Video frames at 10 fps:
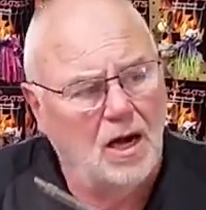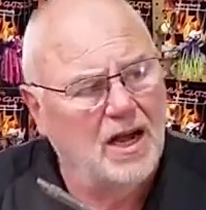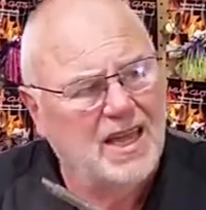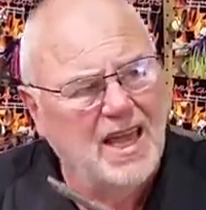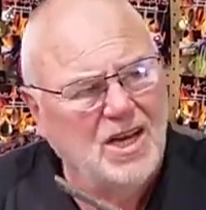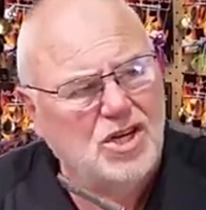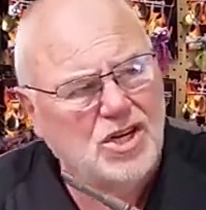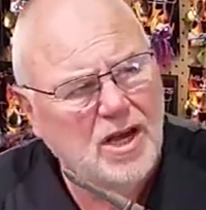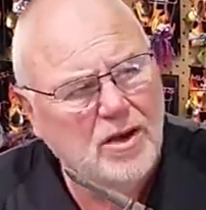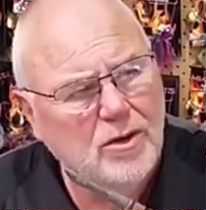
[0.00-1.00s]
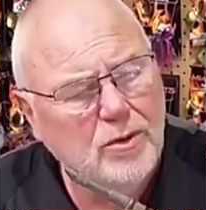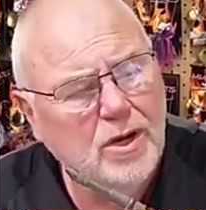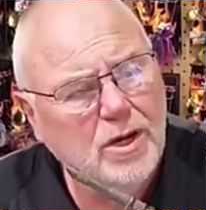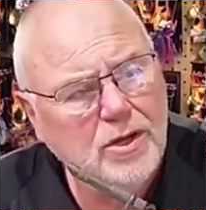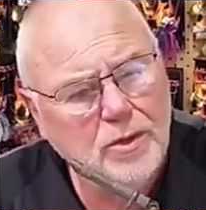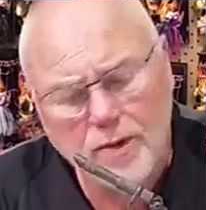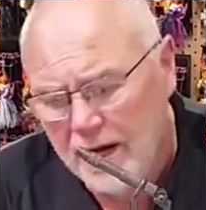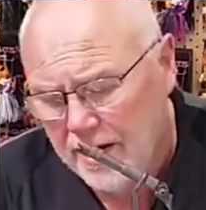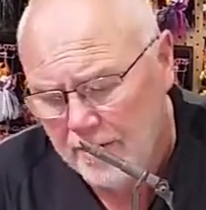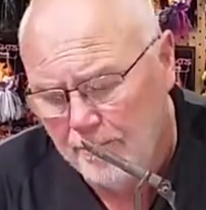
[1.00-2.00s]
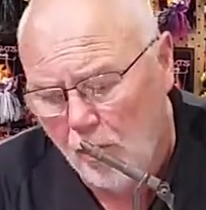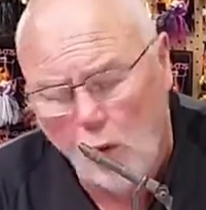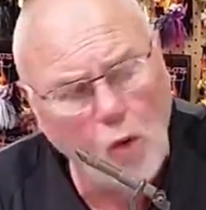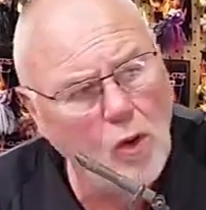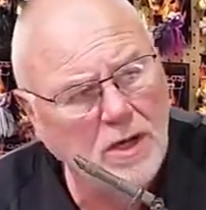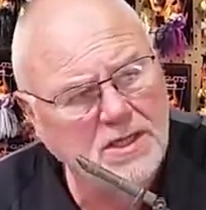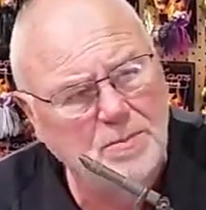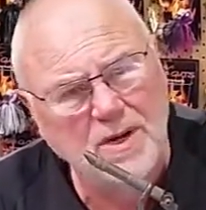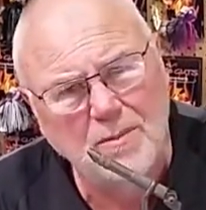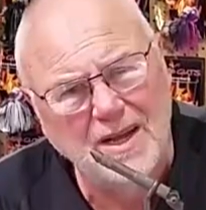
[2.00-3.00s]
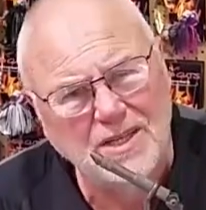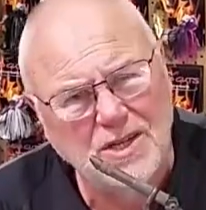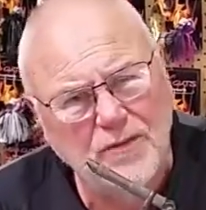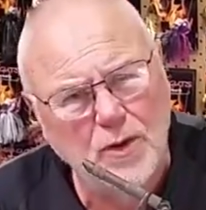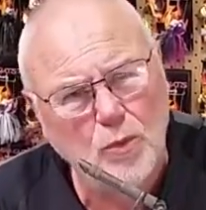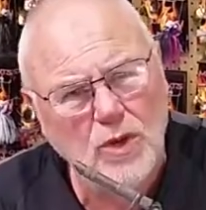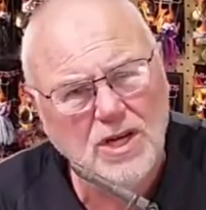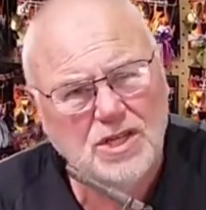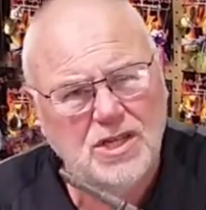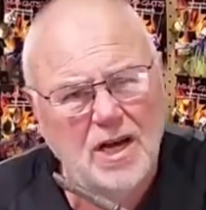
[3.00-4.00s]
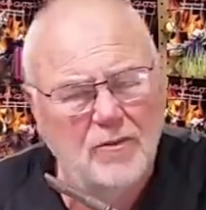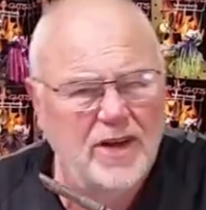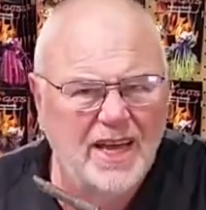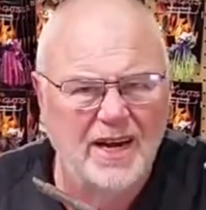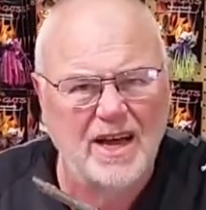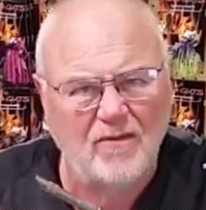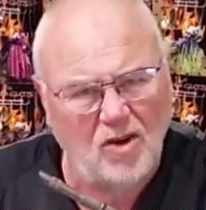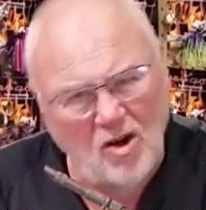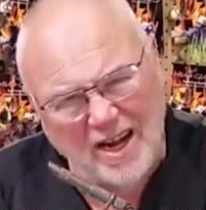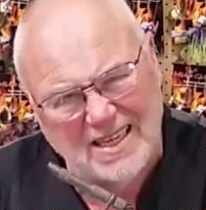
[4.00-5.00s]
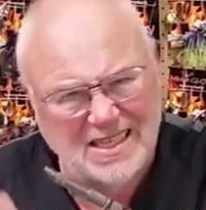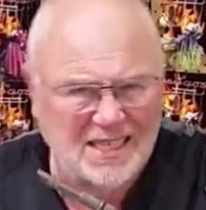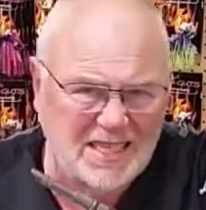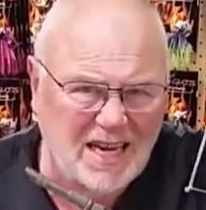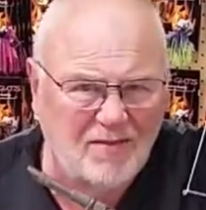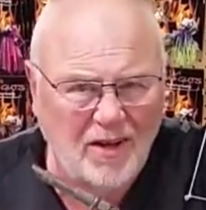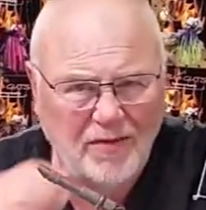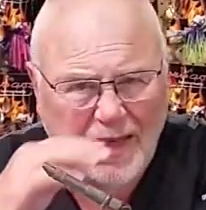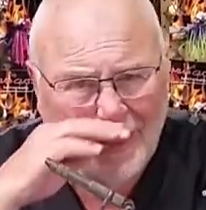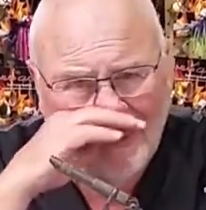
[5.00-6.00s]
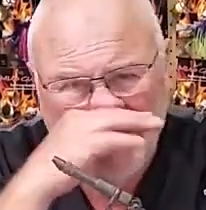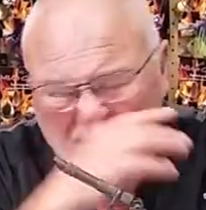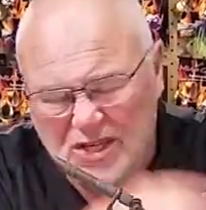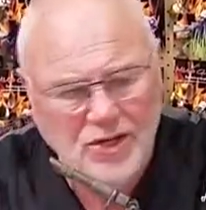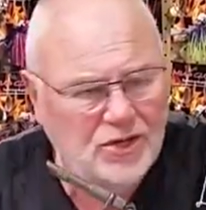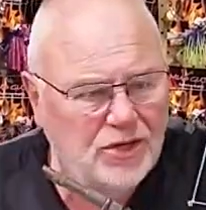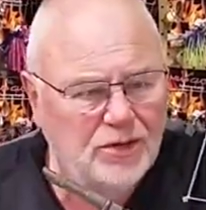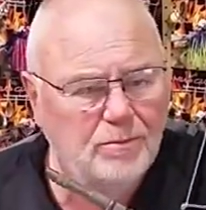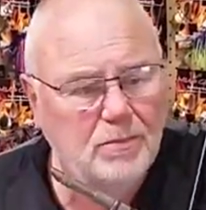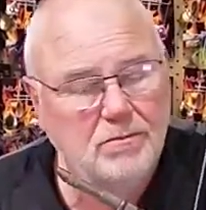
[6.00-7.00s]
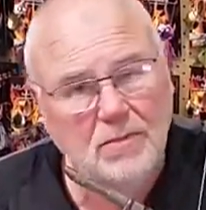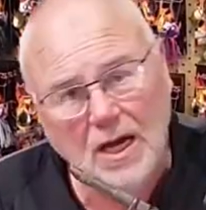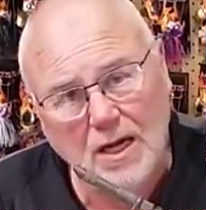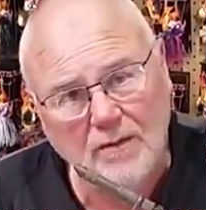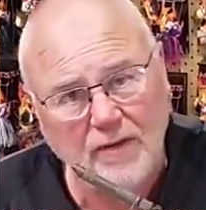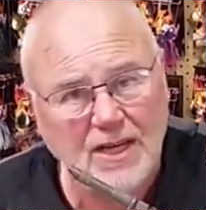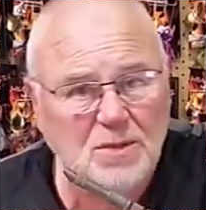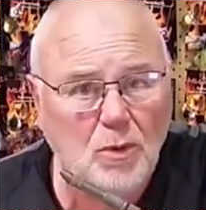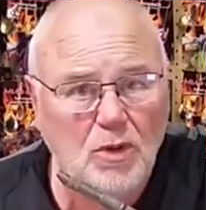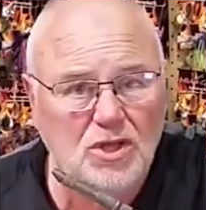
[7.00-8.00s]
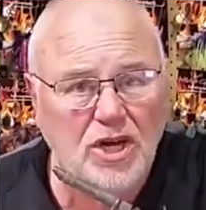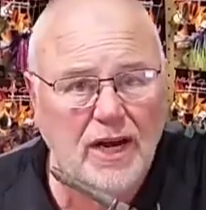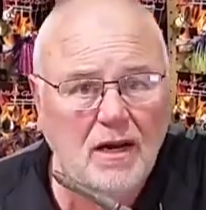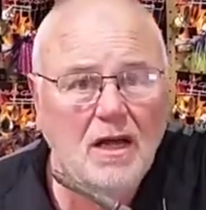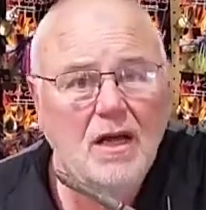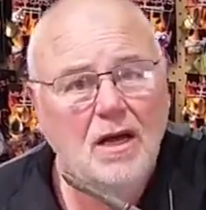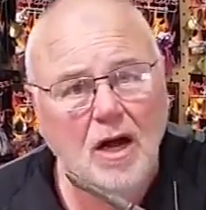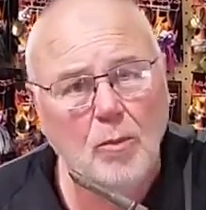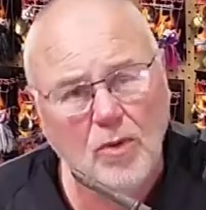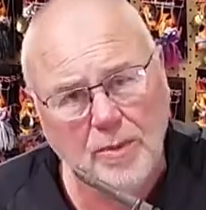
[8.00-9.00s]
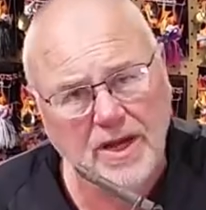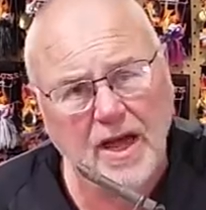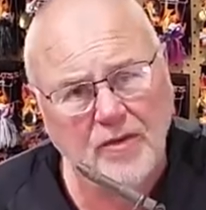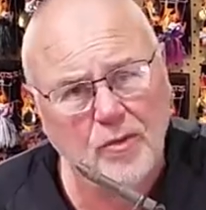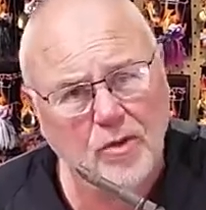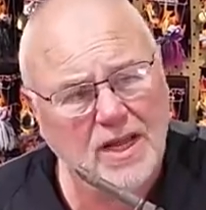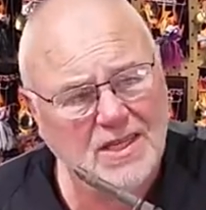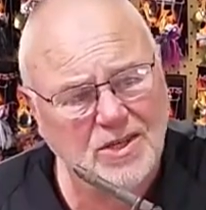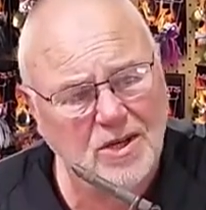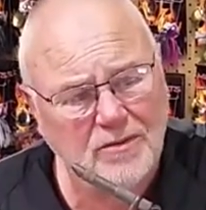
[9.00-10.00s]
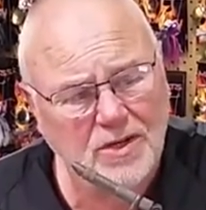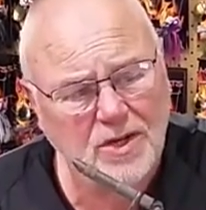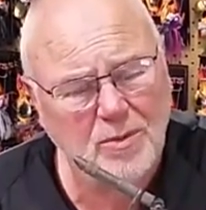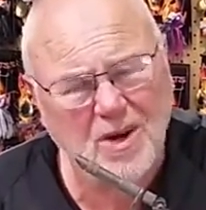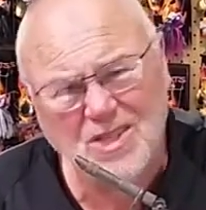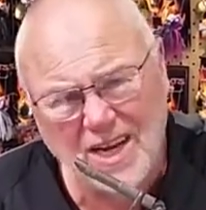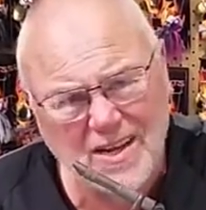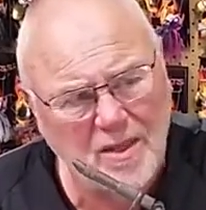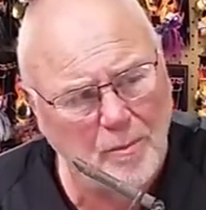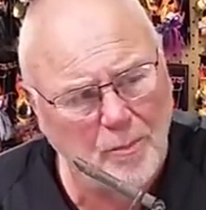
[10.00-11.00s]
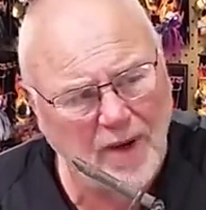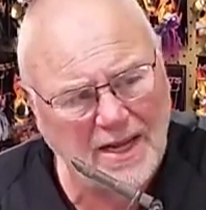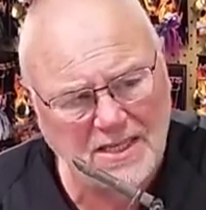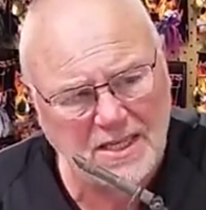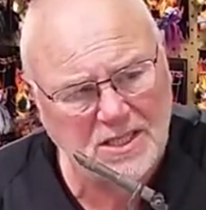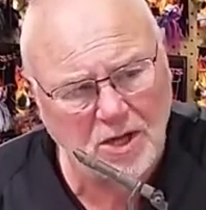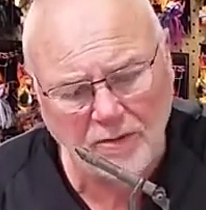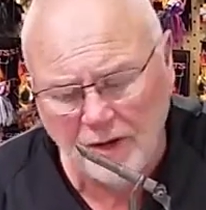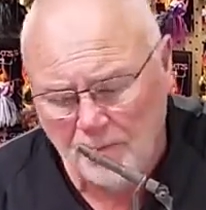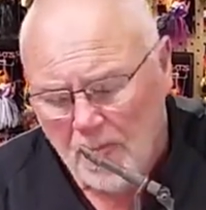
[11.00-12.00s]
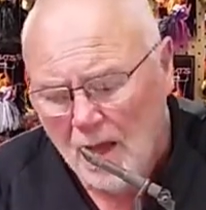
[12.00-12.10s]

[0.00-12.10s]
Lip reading: I can show you how to pour spinnerbaits if you wish, so if we get enough likes and stuff like that on this YouTube, Facebook channel, I'll probably go through all that side of it too, but I'll show you the basics of it.